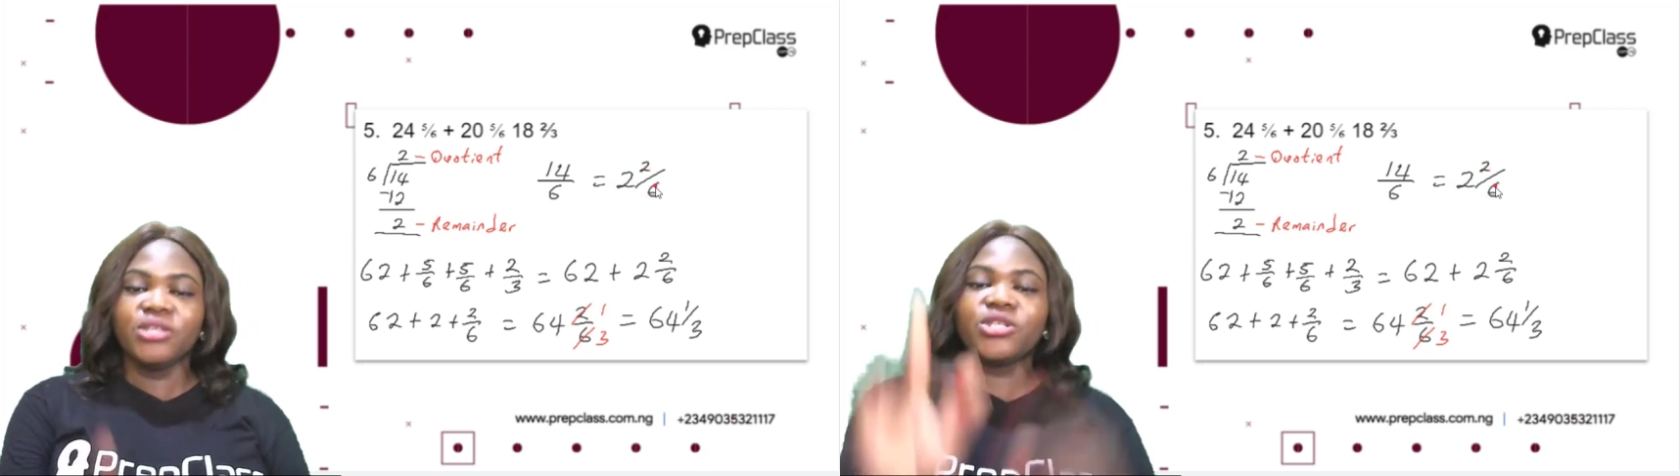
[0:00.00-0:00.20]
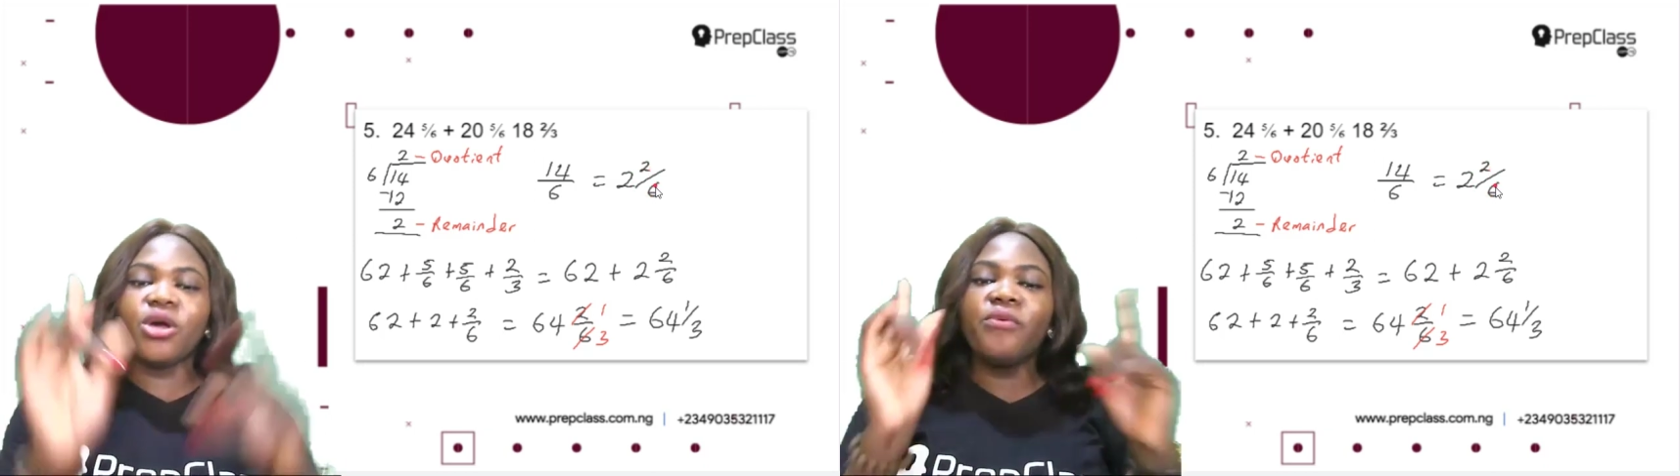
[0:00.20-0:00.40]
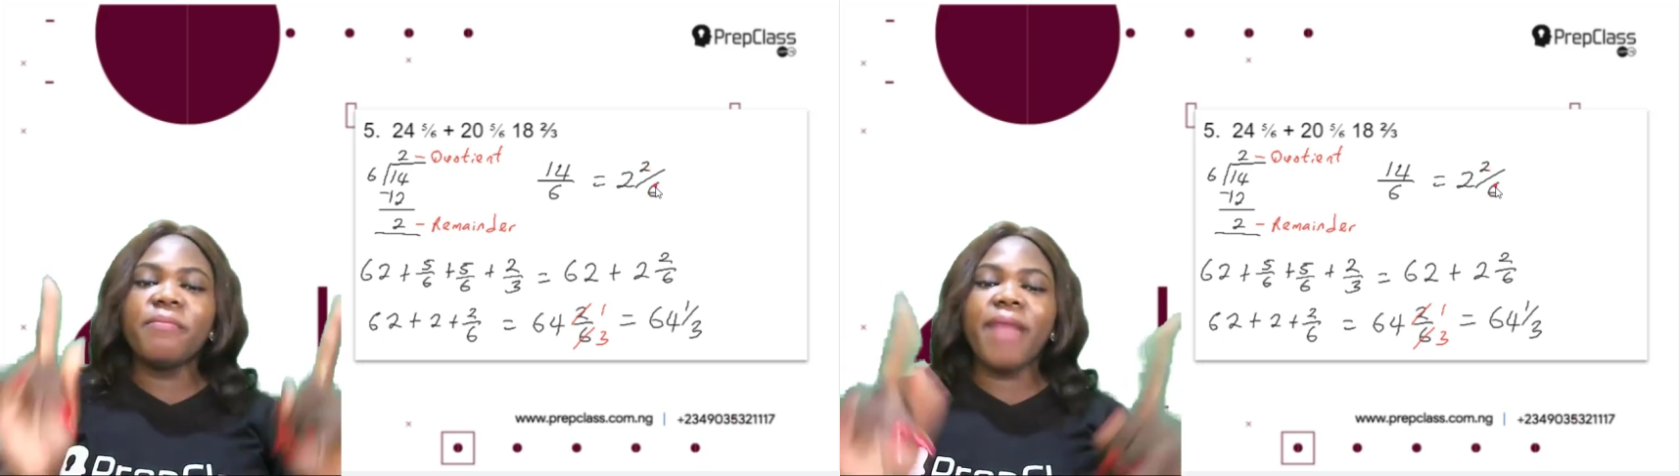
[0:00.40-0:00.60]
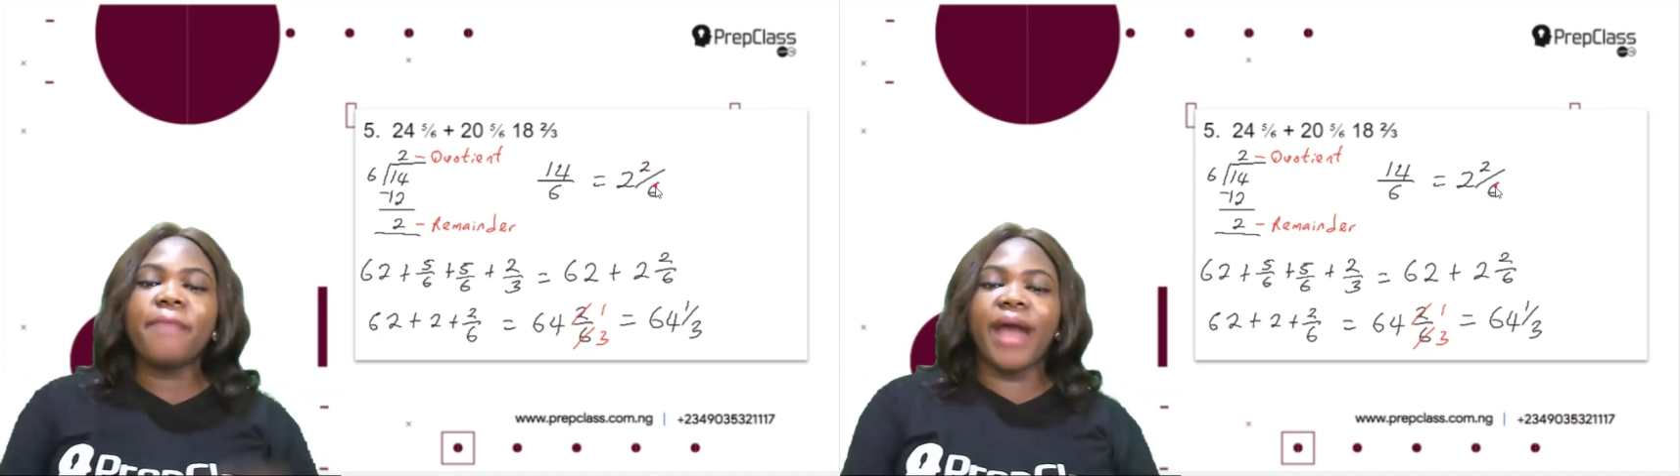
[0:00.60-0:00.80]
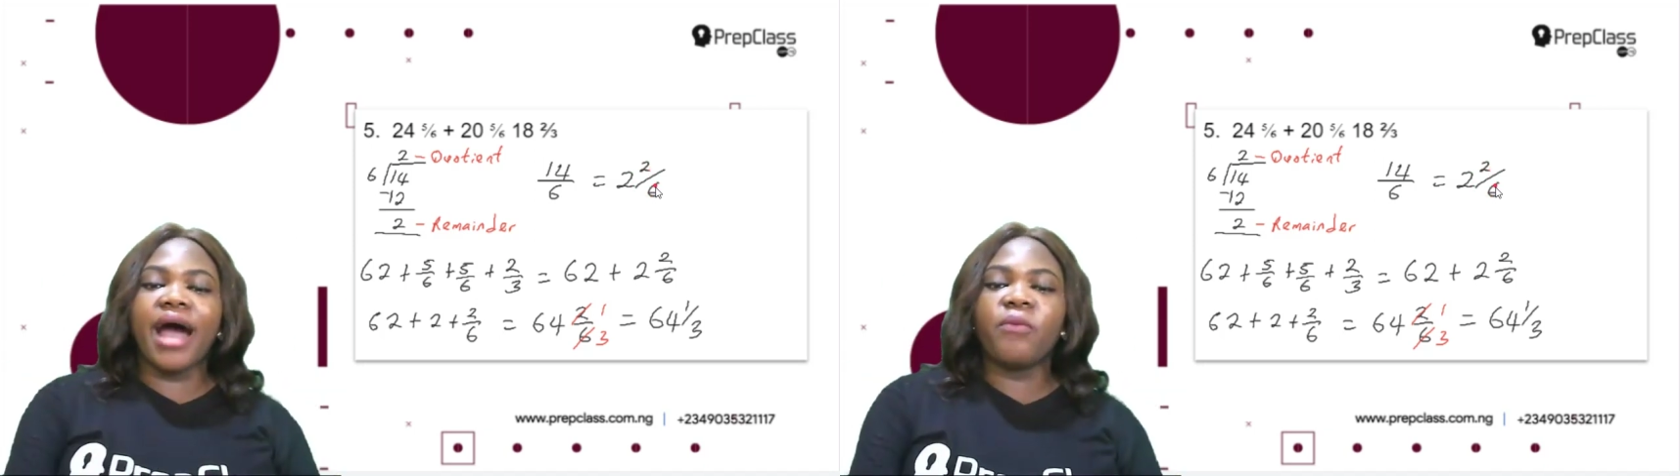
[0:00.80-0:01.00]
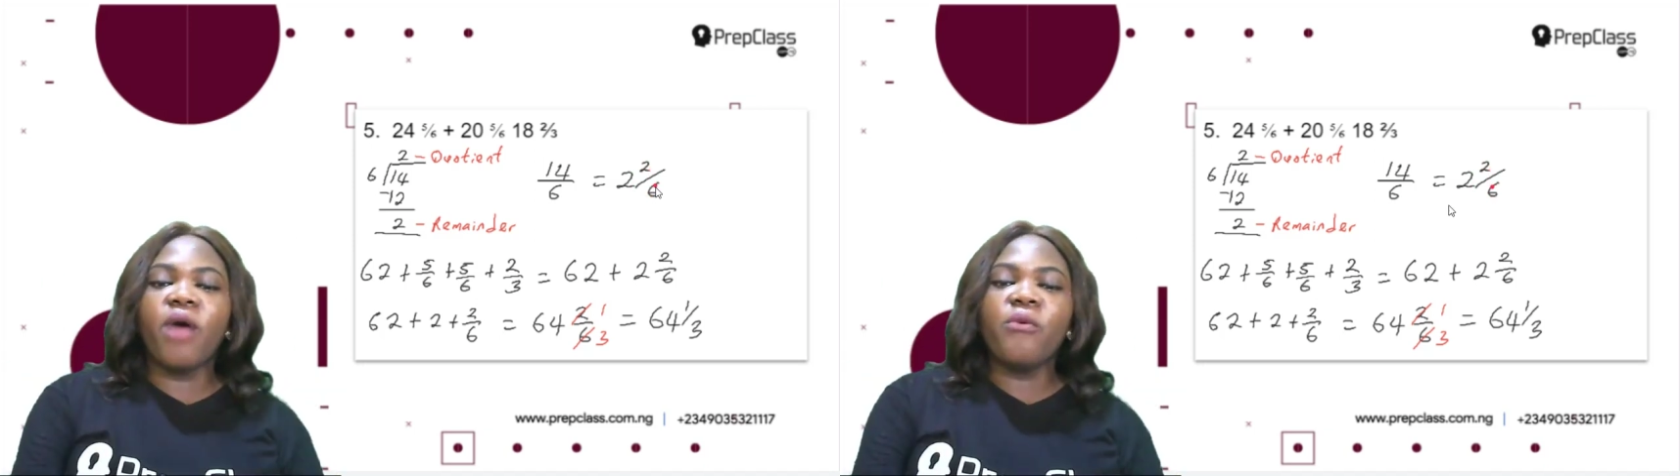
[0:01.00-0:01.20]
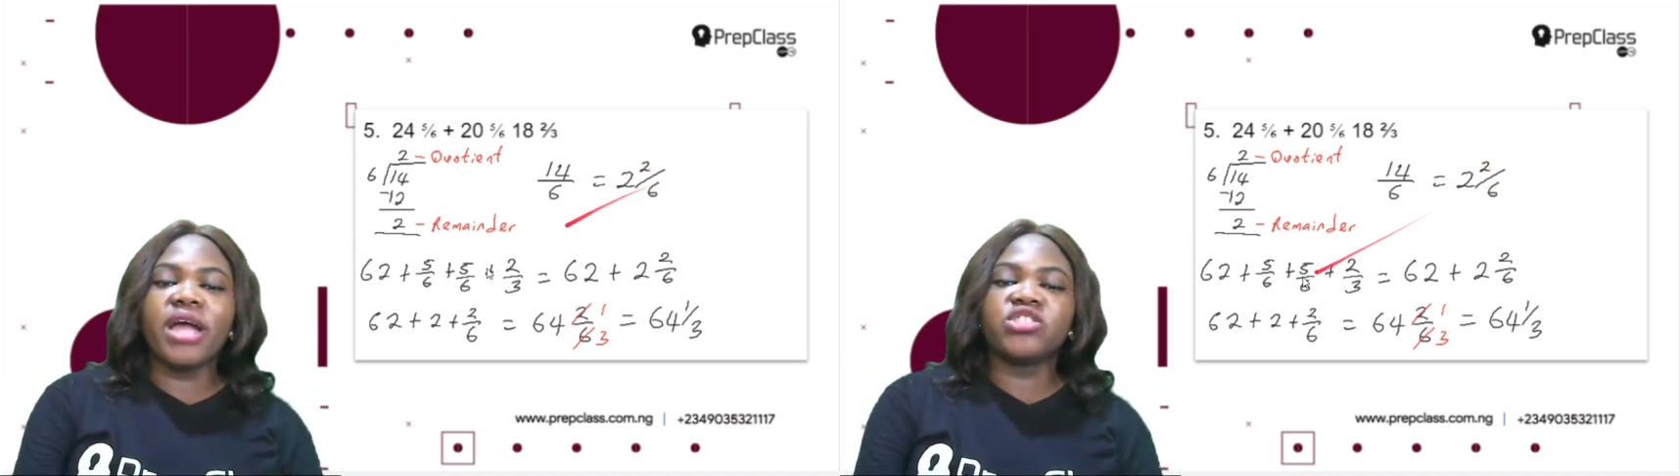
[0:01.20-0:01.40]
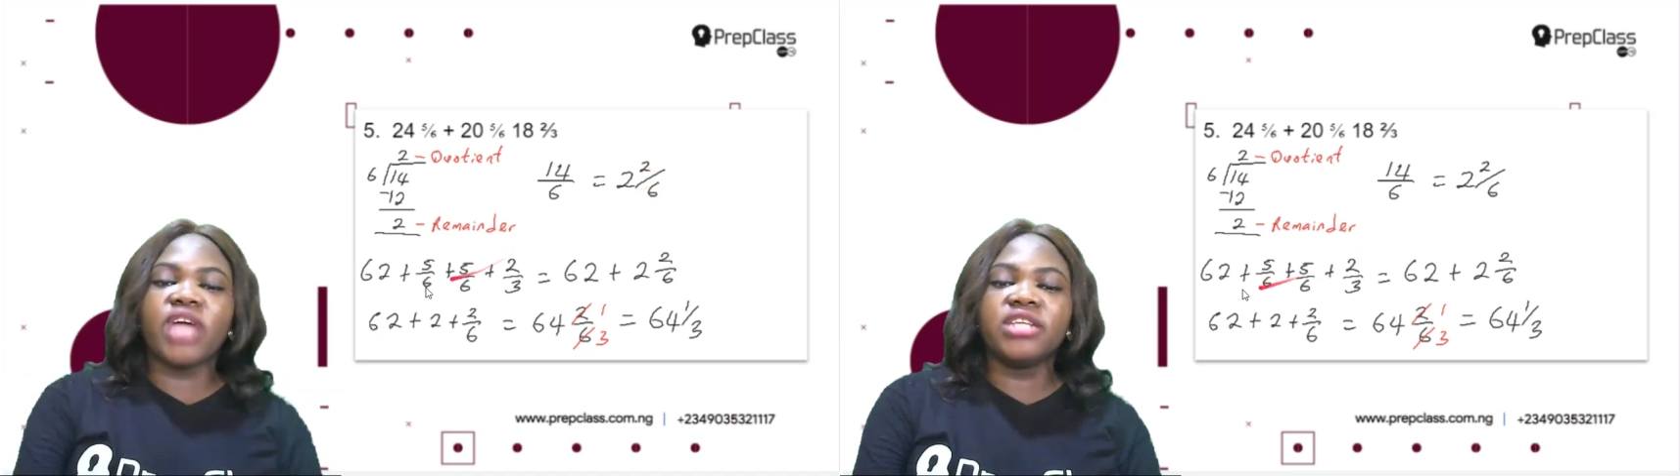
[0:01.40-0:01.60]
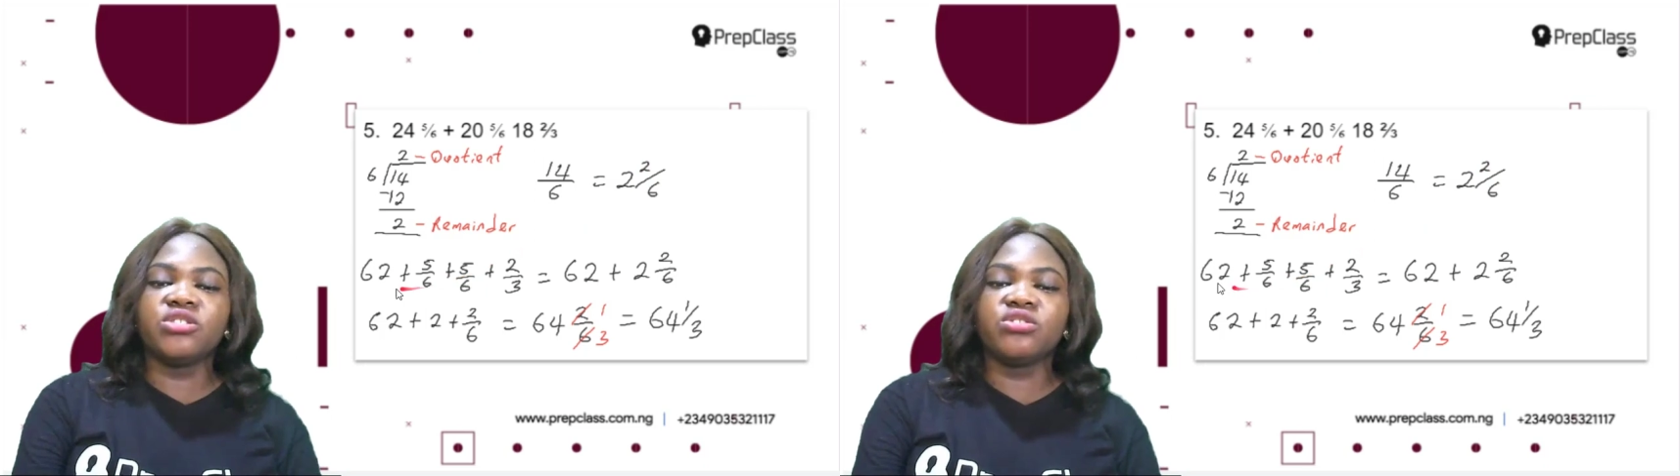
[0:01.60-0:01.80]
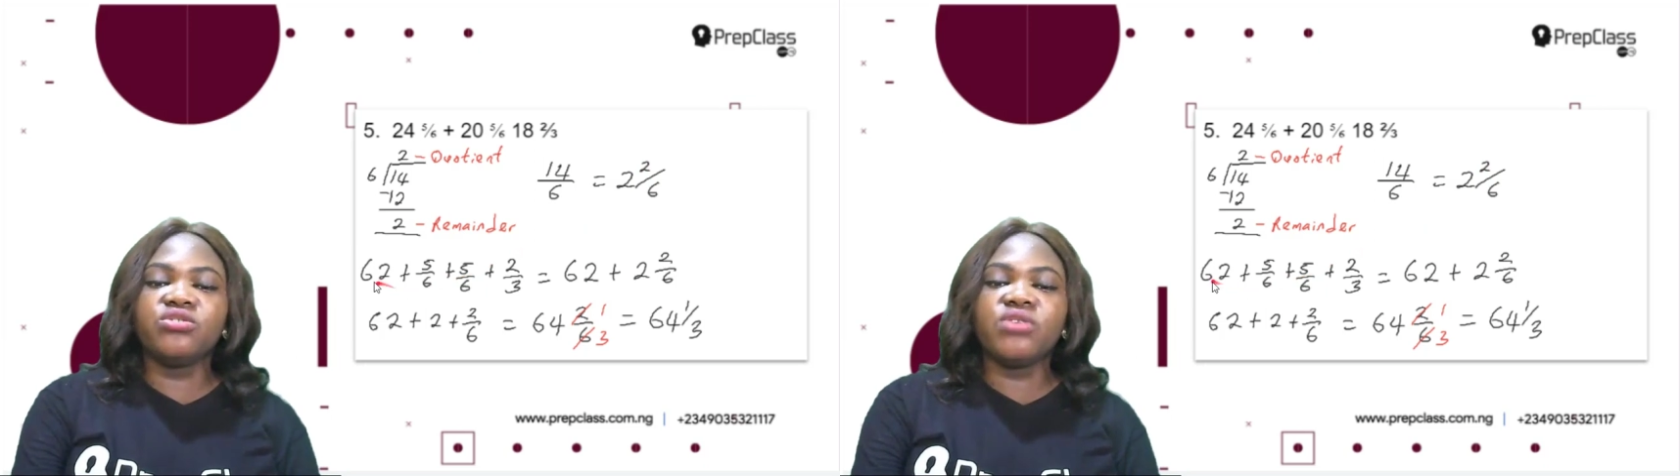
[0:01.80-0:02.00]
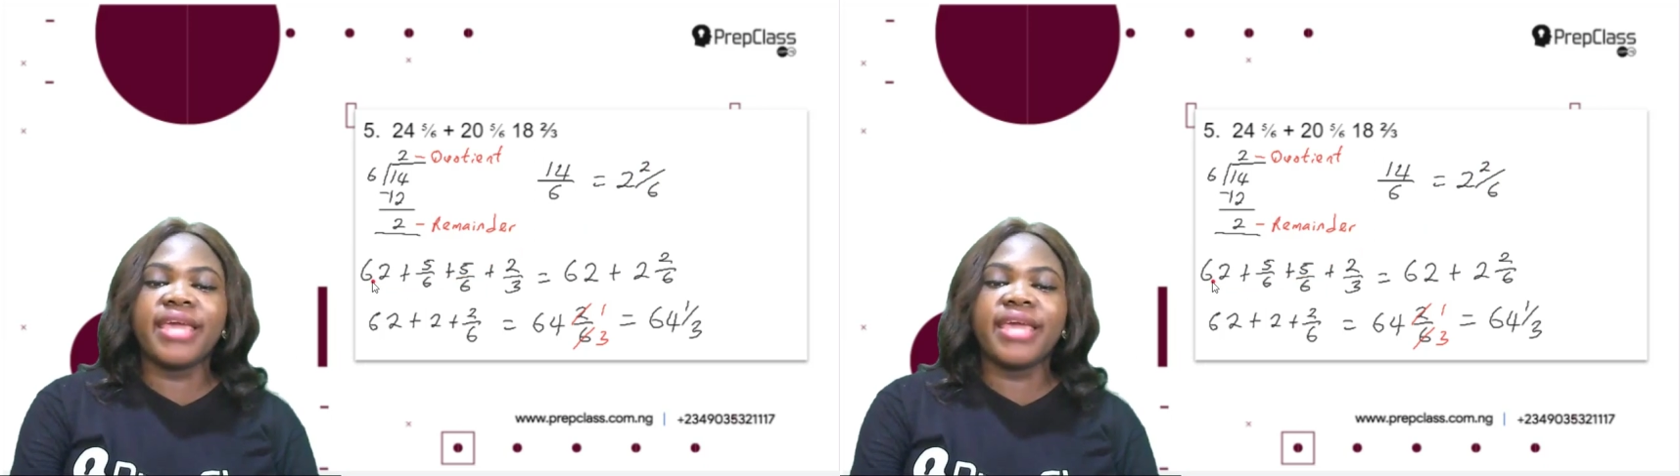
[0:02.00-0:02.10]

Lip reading: So remember, what we're trying to do